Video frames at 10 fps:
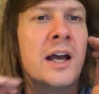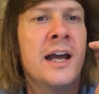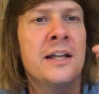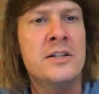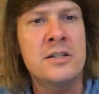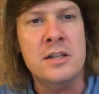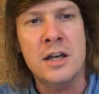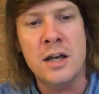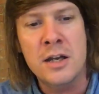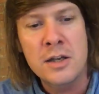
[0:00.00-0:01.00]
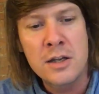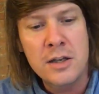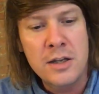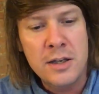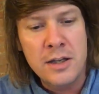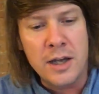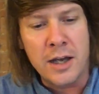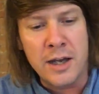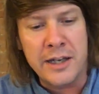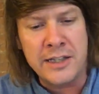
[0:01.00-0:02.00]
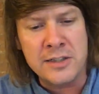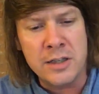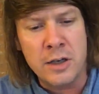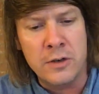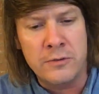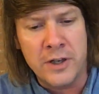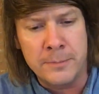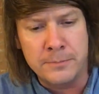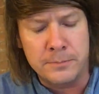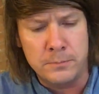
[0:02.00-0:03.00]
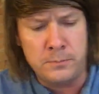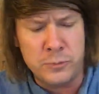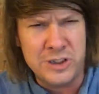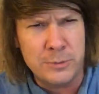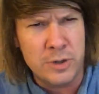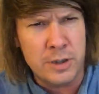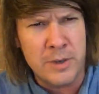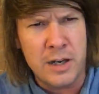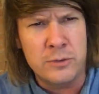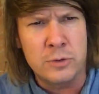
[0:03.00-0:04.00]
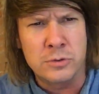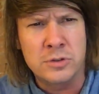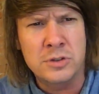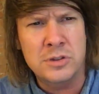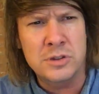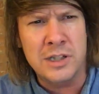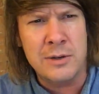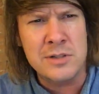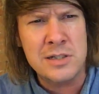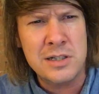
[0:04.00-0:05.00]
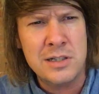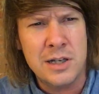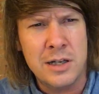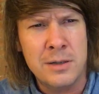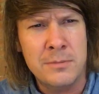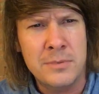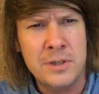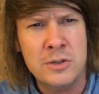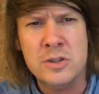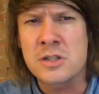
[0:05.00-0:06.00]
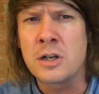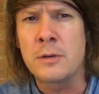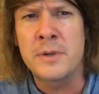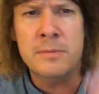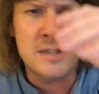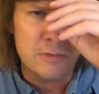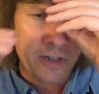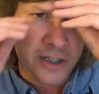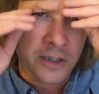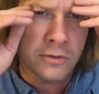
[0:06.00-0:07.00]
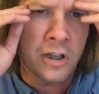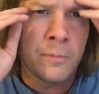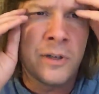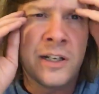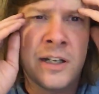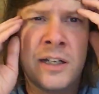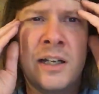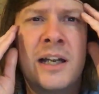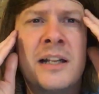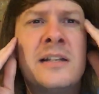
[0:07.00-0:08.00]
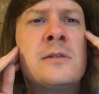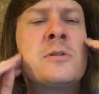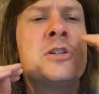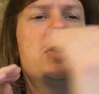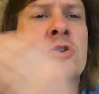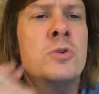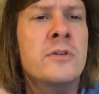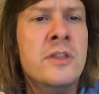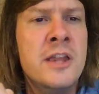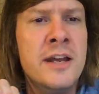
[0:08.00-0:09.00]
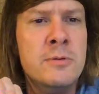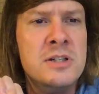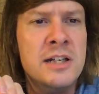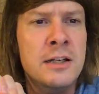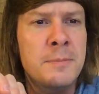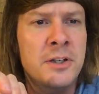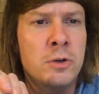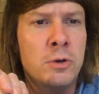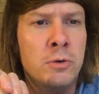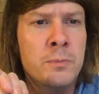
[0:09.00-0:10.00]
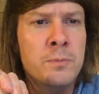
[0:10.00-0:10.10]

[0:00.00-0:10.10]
and he does a lot of. He's in one of the Marvels now, isn't he? He also does a lot of BBC radio drama here, and he was in Shaun of the Dead, wasn't he? He'd be cool.